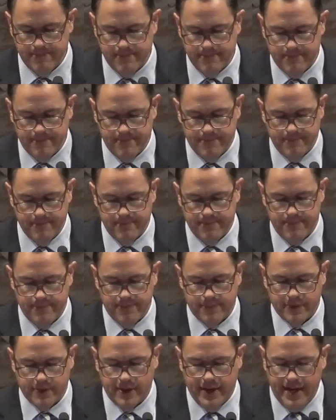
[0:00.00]
He told the
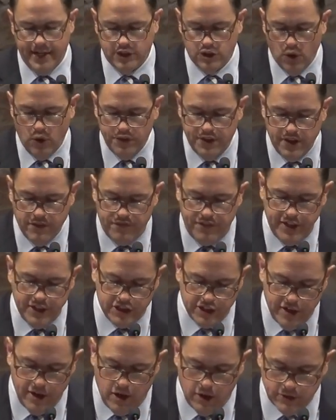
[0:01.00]
Ephesian elders
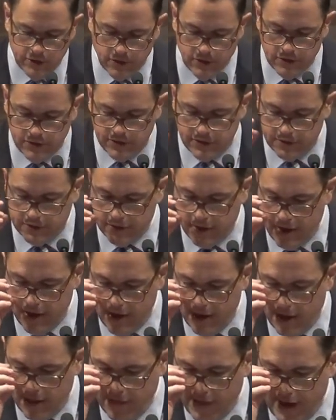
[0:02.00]
that his race,